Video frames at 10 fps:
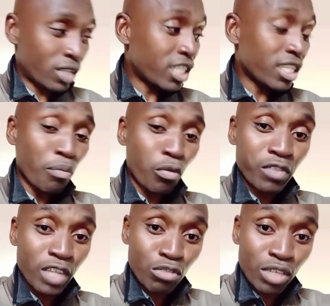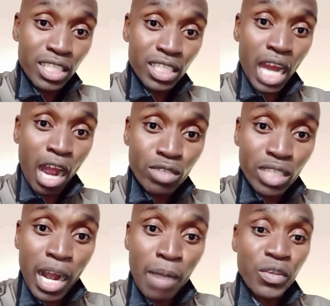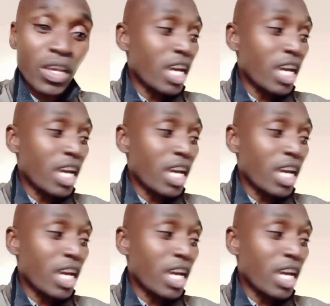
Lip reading: that improves education outcomes,